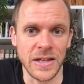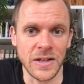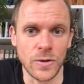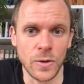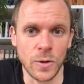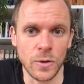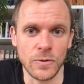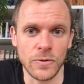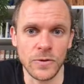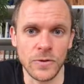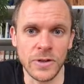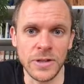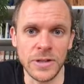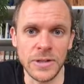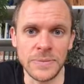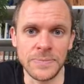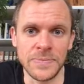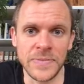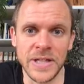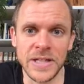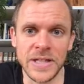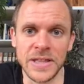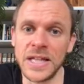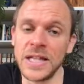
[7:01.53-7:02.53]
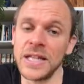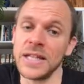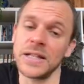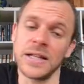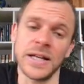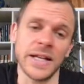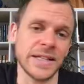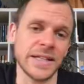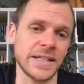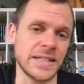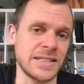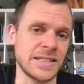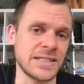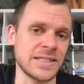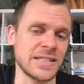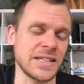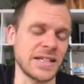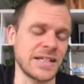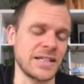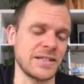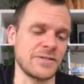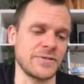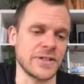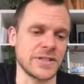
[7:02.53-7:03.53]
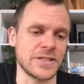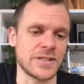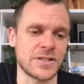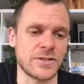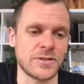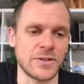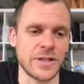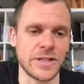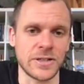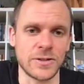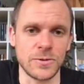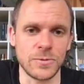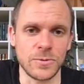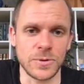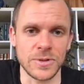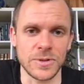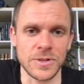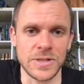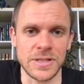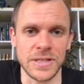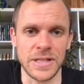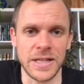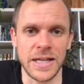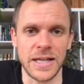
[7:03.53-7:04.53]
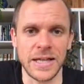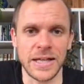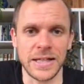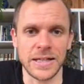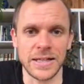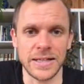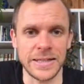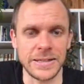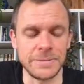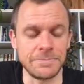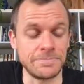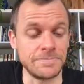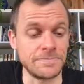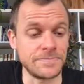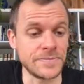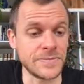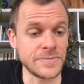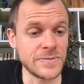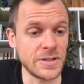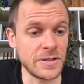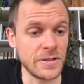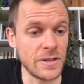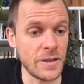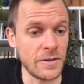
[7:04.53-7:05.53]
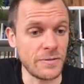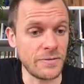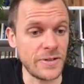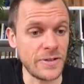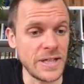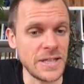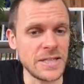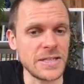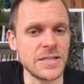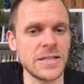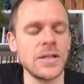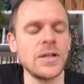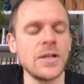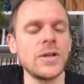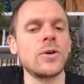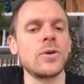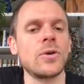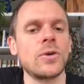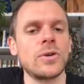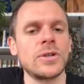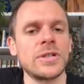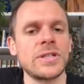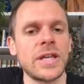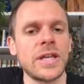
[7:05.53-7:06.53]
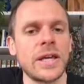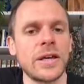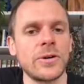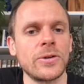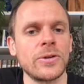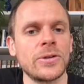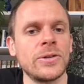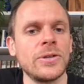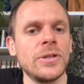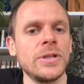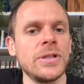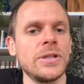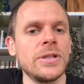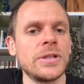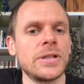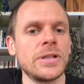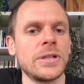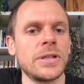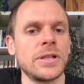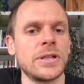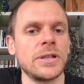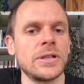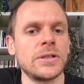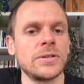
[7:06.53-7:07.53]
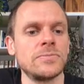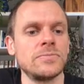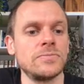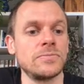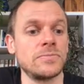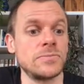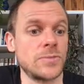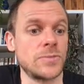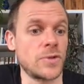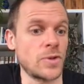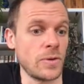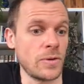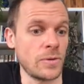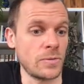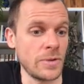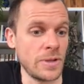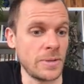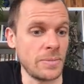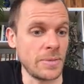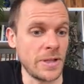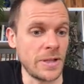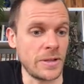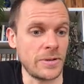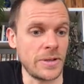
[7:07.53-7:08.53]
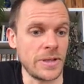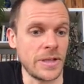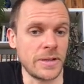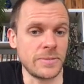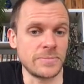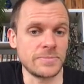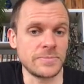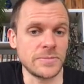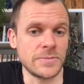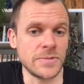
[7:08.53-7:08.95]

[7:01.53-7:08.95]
over, and then I can decide if I strike towards the face or down to the rib area.